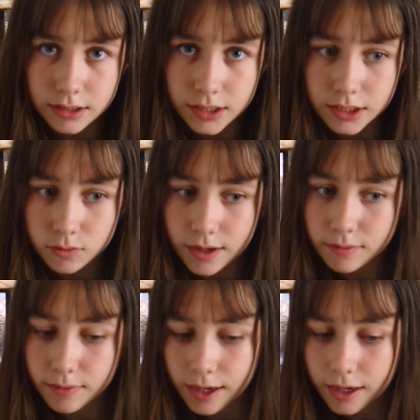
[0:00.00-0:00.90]
is written
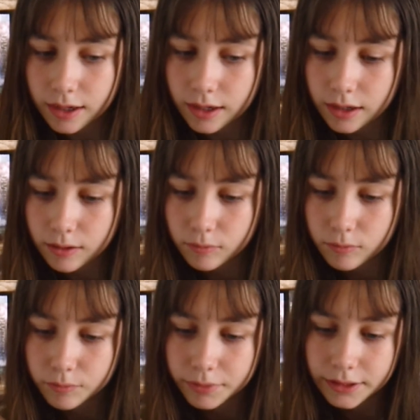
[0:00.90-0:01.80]
by him,
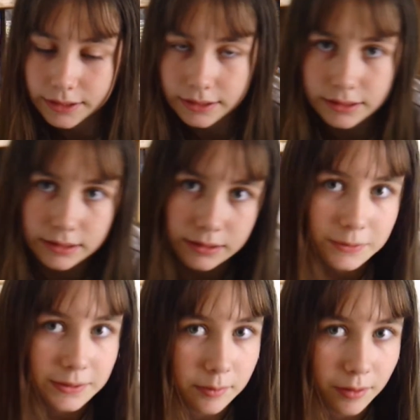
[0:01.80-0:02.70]
but it's
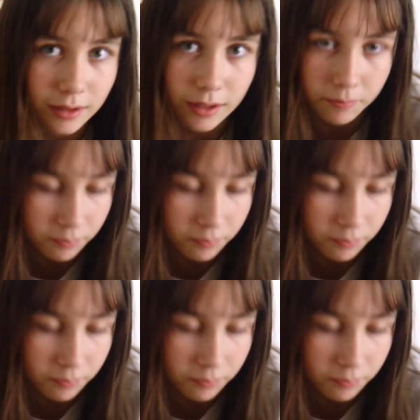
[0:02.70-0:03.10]
using a pen name.